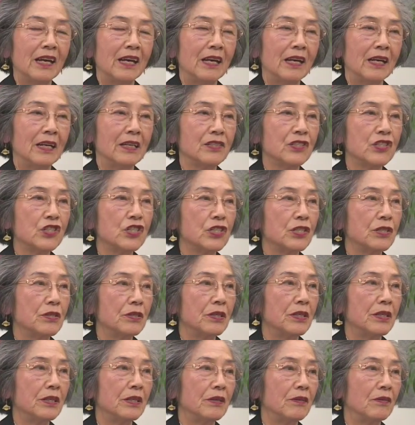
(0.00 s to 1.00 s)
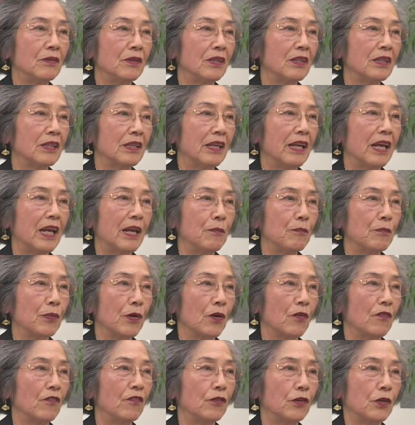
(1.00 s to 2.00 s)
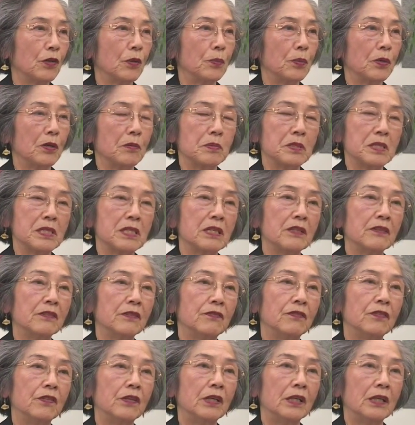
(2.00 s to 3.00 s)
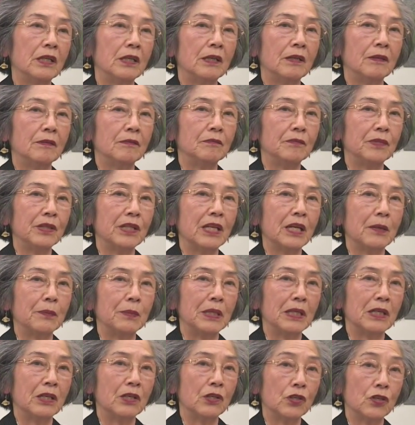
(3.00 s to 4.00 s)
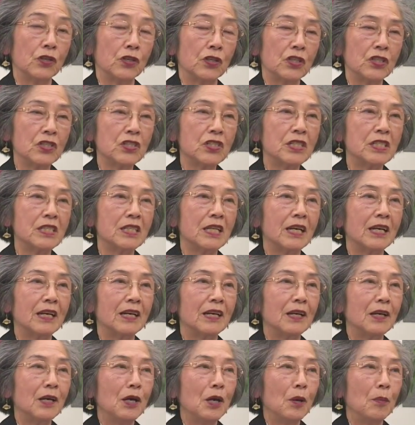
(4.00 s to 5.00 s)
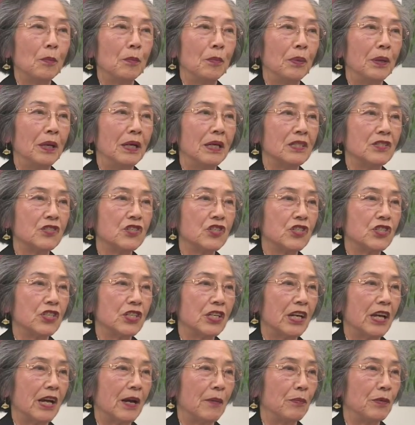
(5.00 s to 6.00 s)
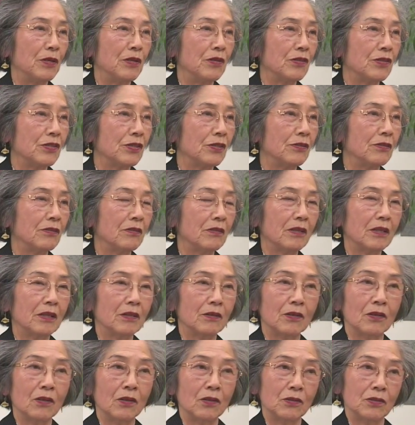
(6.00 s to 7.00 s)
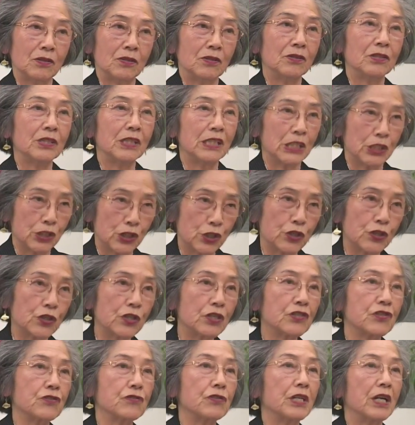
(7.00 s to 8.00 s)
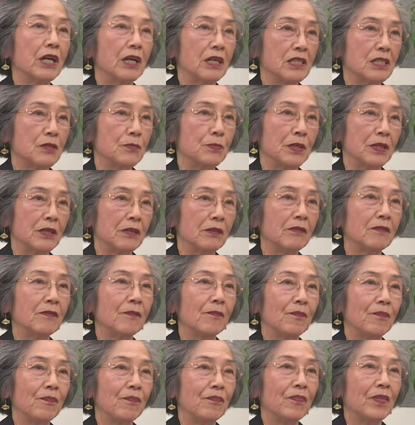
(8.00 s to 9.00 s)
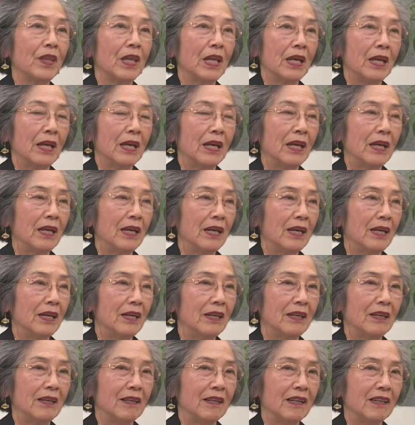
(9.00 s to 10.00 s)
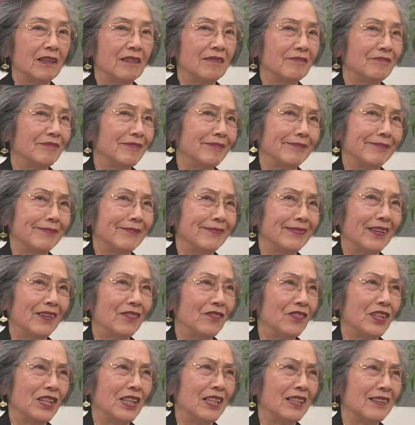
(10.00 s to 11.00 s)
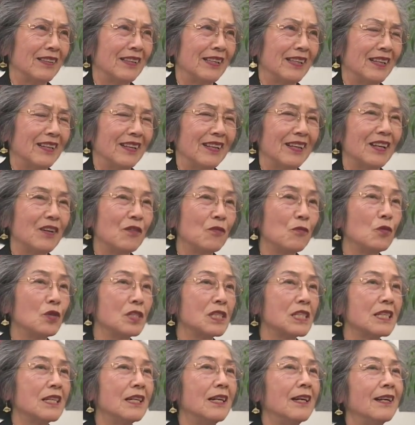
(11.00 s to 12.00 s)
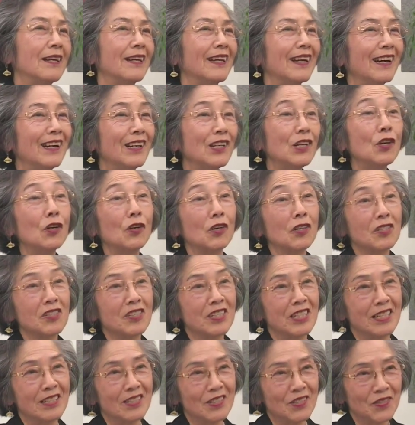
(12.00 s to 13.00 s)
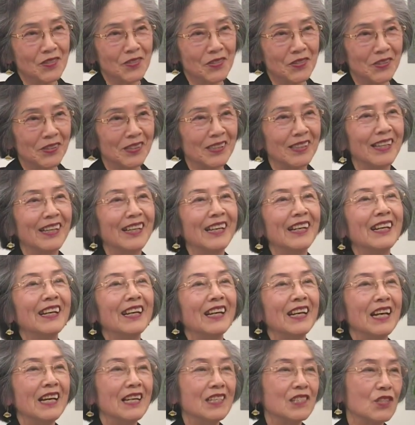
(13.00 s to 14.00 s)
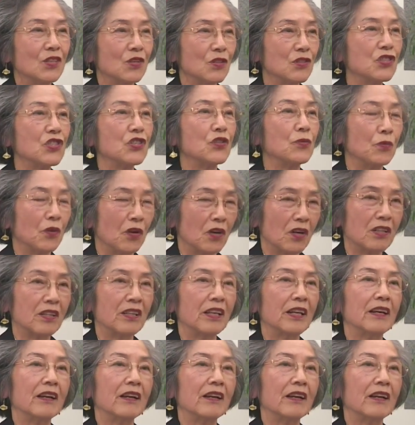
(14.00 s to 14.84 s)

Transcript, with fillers: and she came for the purpose of um, becoming a nurse, but she happened to go to the Turner Street Hospital, and evidently it wasn't a nursing school. And so she worked